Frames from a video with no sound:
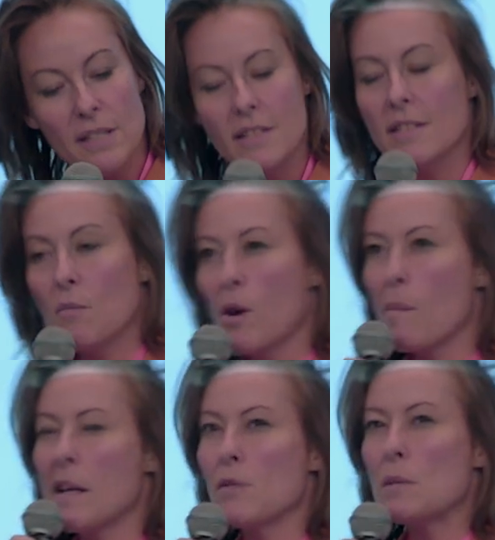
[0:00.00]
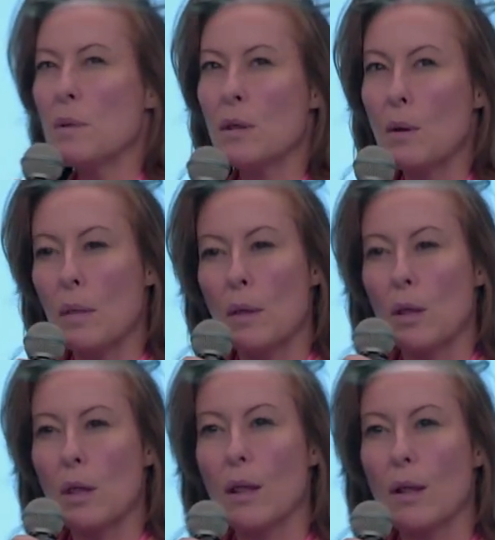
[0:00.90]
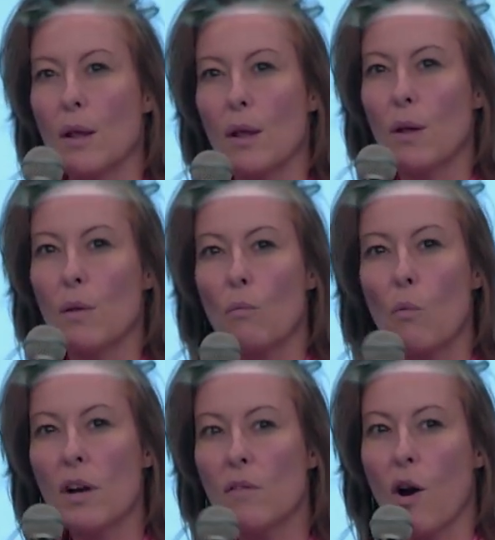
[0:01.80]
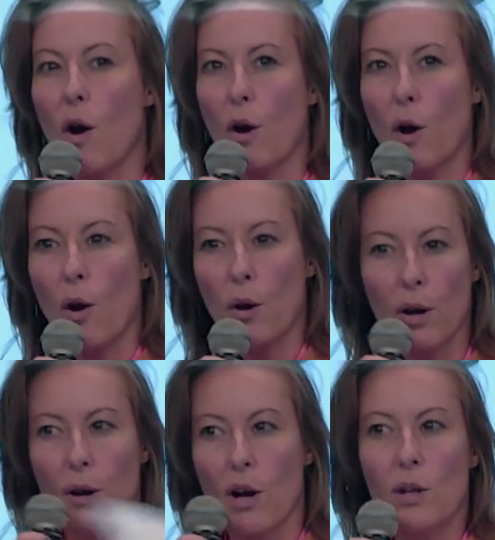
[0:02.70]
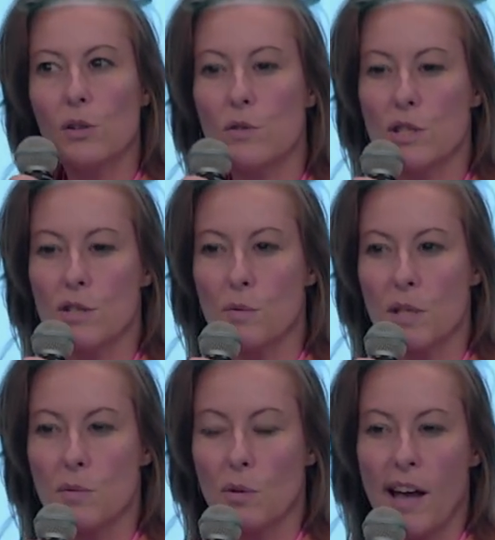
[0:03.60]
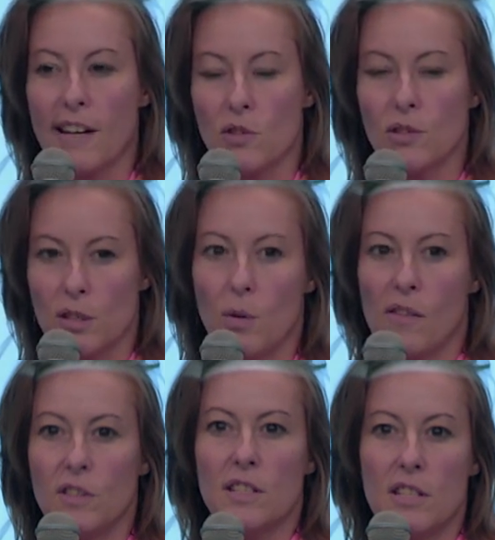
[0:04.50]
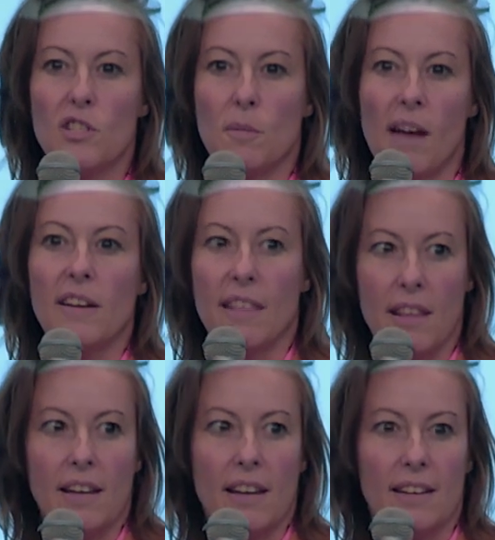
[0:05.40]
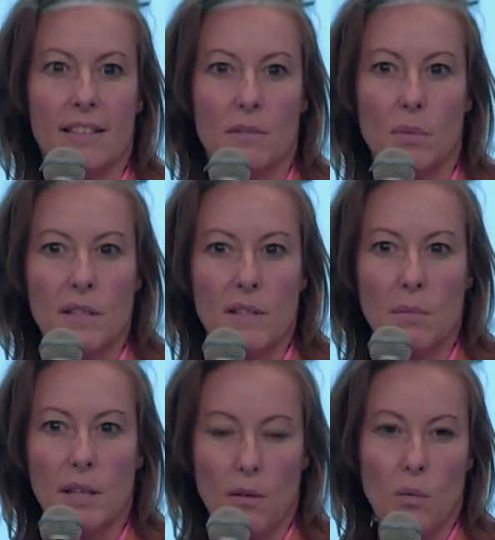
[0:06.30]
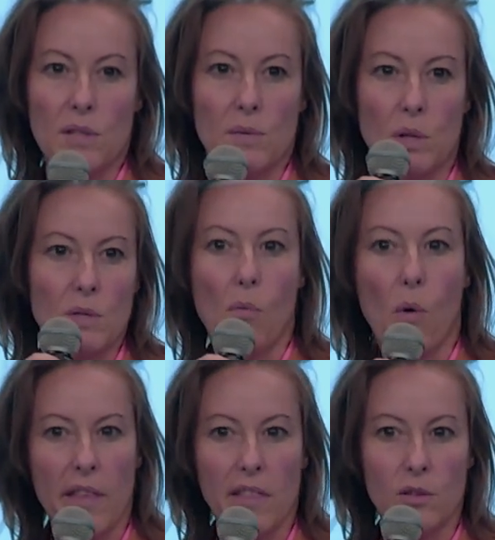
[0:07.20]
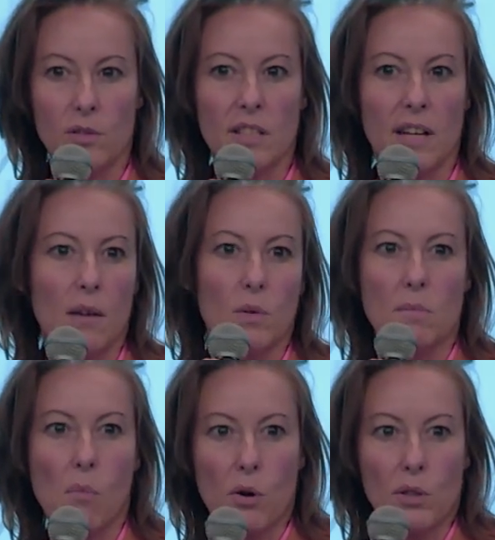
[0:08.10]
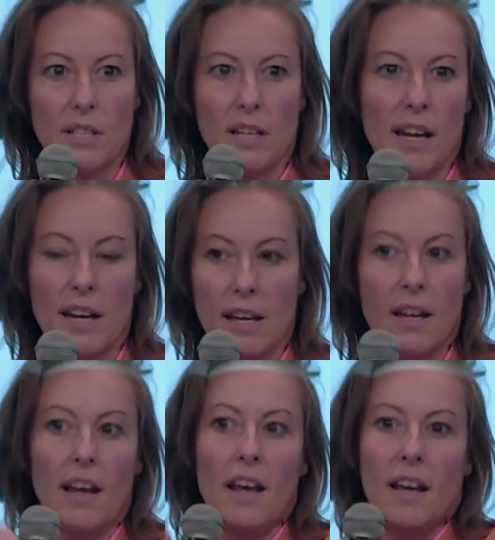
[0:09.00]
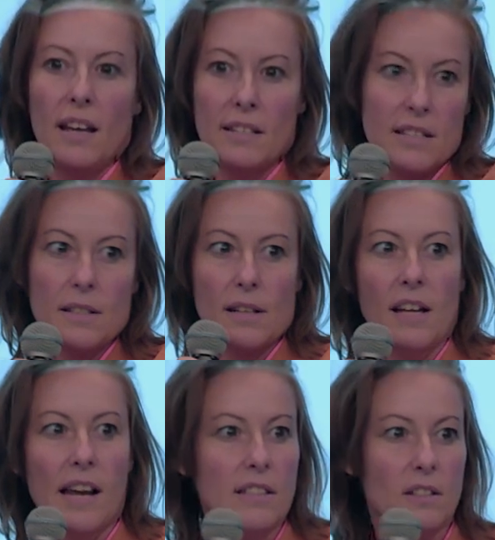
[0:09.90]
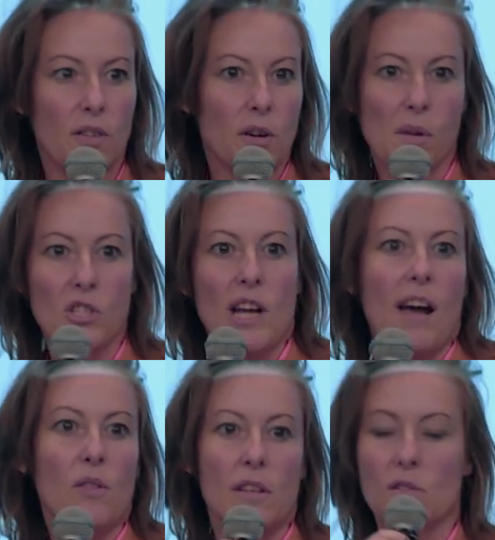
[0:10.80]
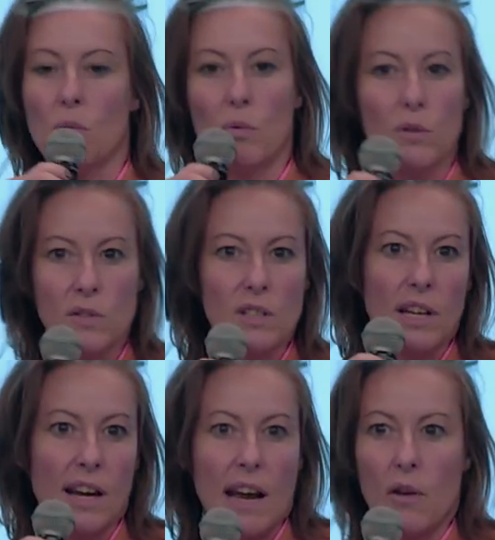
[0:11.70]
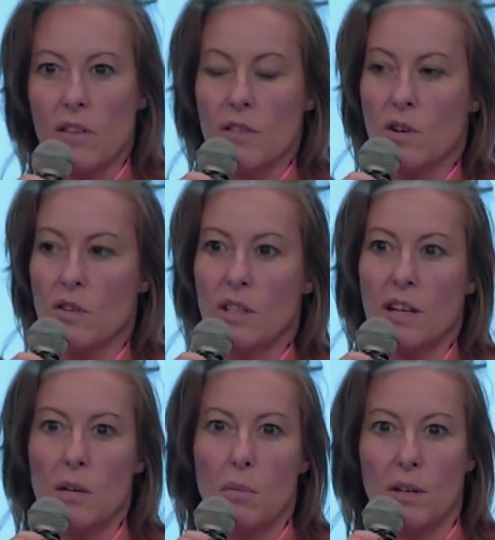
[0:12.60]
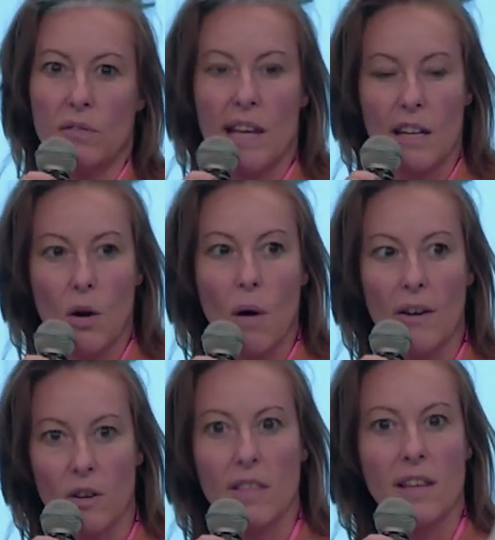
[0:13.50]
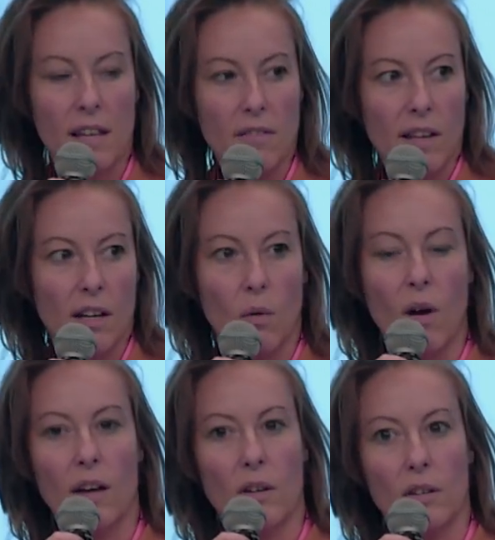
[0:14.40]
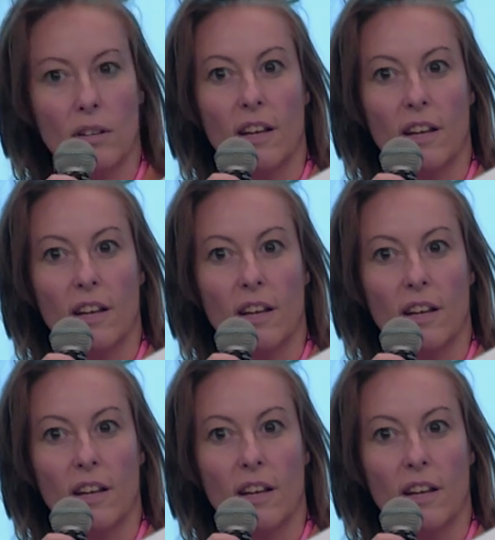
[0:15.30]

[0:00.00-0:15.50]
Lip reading: it somewhere in my notes, but the one of our conclusions was, well, actually, you have to teach them how to think. Because, I mean, what's ethical today, what's moral today, is connected very much to how things are produced today and how things are today. But if they know how to think, if they know how to,